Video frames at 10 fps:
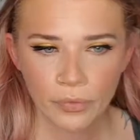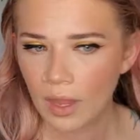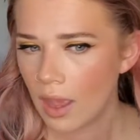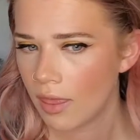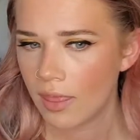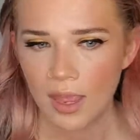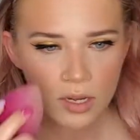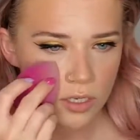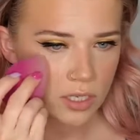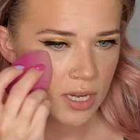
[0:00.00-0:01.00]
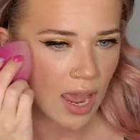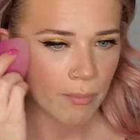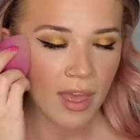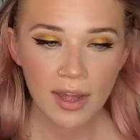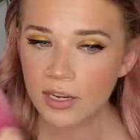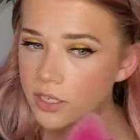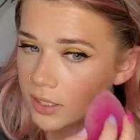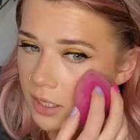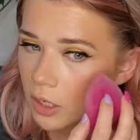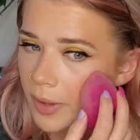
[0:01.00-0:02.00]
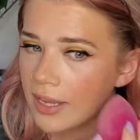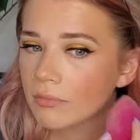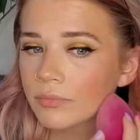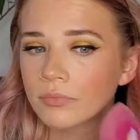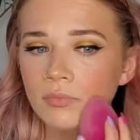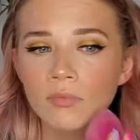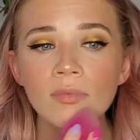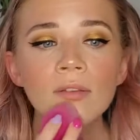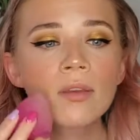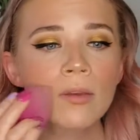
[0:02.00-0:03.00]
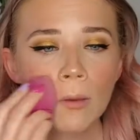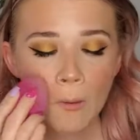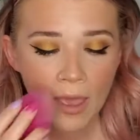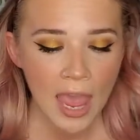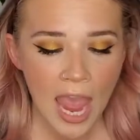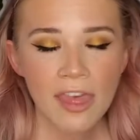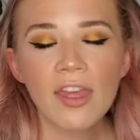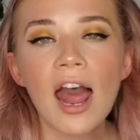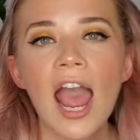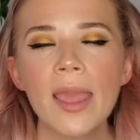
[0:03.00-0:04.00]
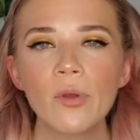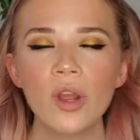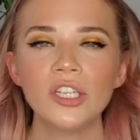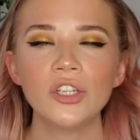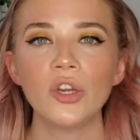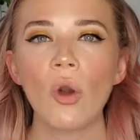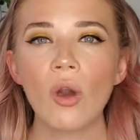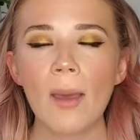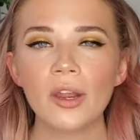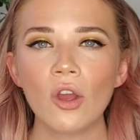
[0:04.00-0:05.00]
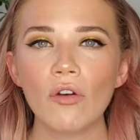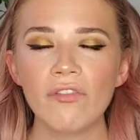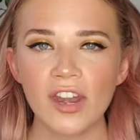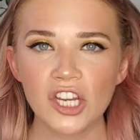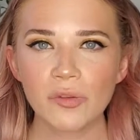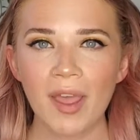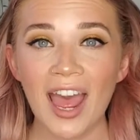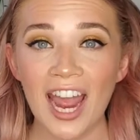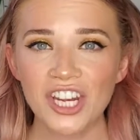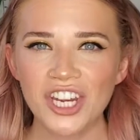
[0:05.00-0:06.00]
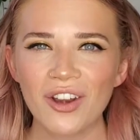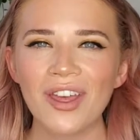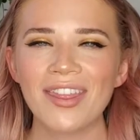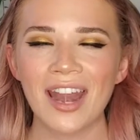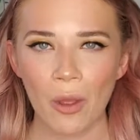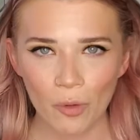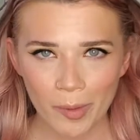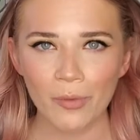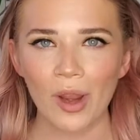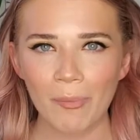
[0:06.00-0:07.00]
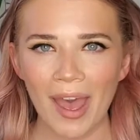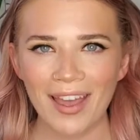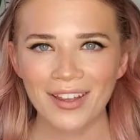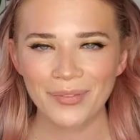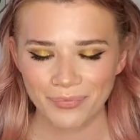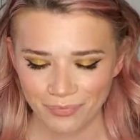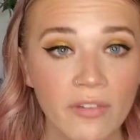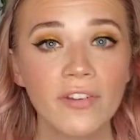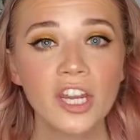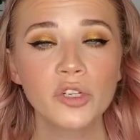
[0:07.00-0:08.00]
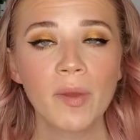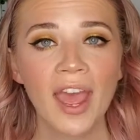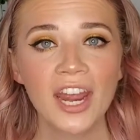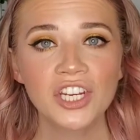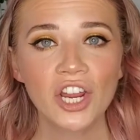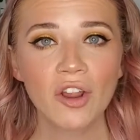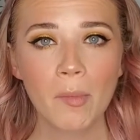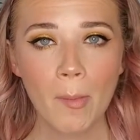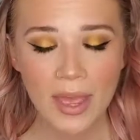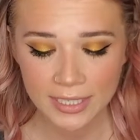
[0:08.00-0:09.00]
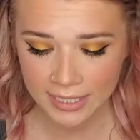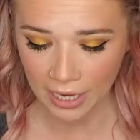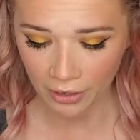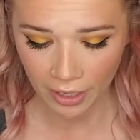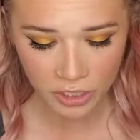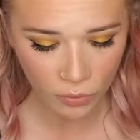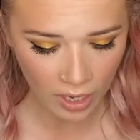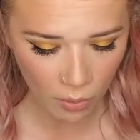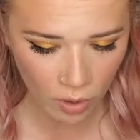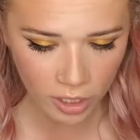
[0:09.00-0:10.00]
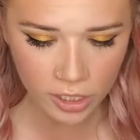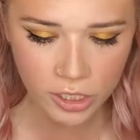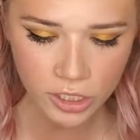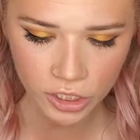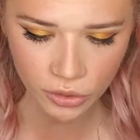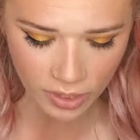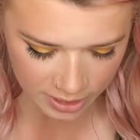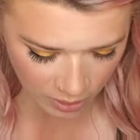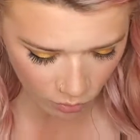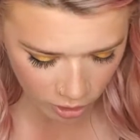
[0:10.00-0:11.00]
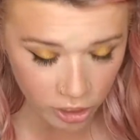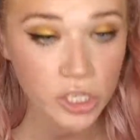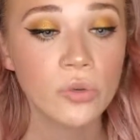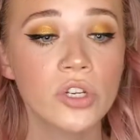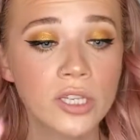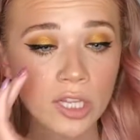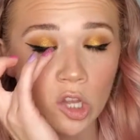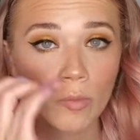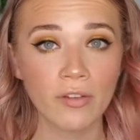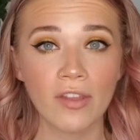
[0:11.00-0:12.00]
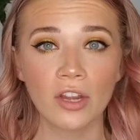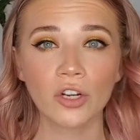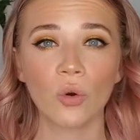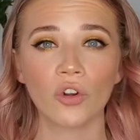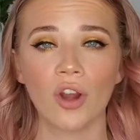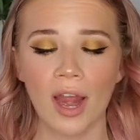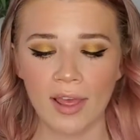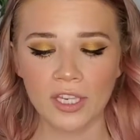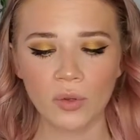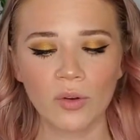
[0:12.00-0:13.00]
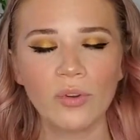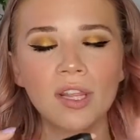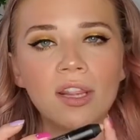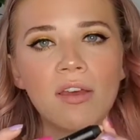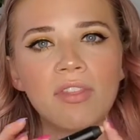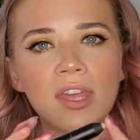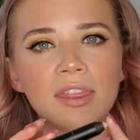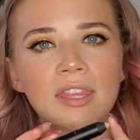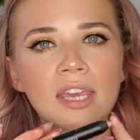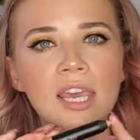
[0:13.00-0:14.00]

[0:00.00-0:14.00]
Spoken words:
And then just tap that in just a little bit. And then I'm going to go finish my eyeshadow, and then I will be right back. I finished my eyeshadow and my mascara, so what I wanted to do is I wanted to do just a little bit of inner corner highlight. So I really love that